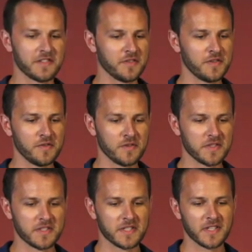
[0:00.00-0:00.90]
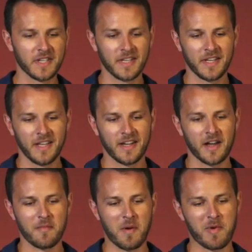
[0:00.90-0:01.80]
to use,
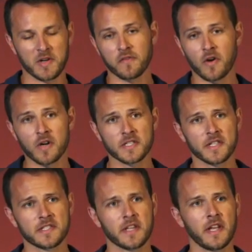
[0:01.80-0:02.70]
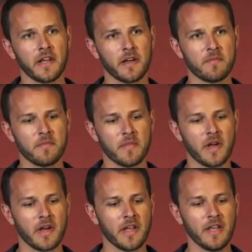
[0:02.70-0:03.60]
um, but of course, it's uh, um,
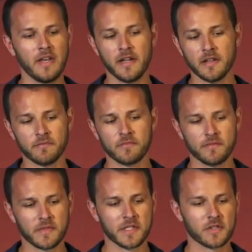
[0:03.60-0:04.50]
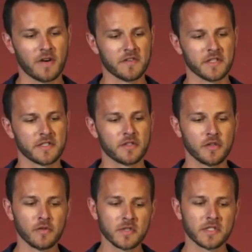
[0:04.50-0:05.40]
uh, illegal, the services, to
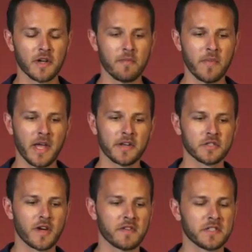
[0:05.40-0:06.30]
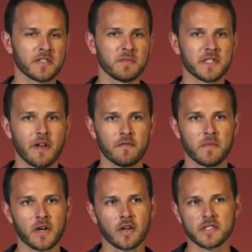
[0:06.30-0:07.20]
use them and the services themselves,
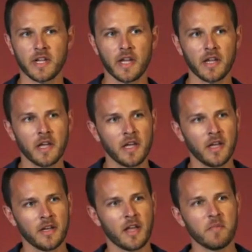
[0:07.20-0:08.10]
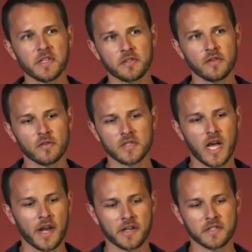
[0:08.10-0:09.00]
because they, they misuse
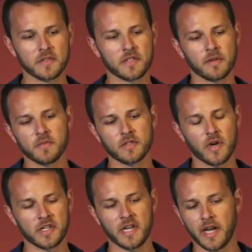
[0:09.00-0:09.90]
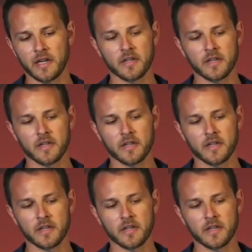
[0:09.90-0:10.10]
other systems to attack